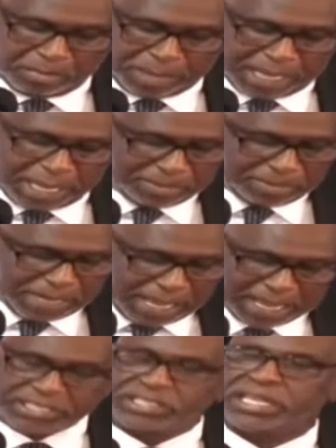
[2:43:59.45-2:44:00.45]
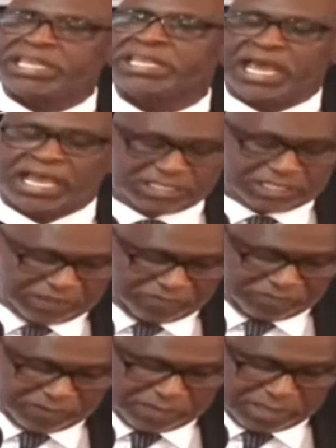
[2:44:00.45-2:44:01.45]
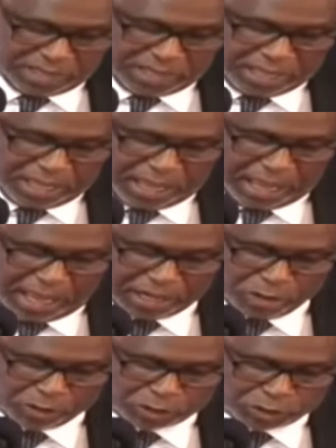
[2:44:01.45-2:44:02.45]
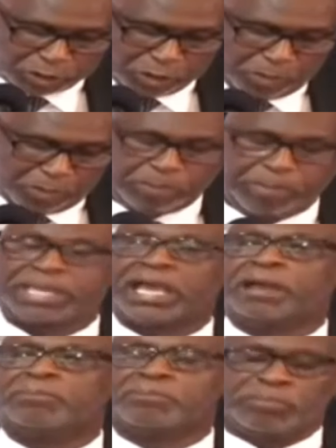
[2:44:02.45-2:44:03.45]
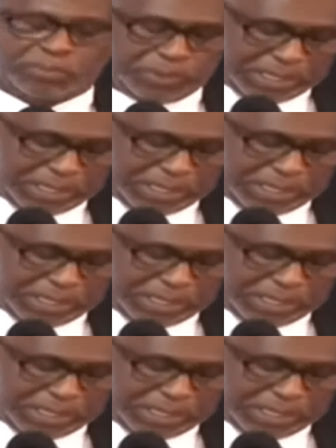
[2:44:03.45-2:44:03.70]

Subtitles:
become largely inactive, and also become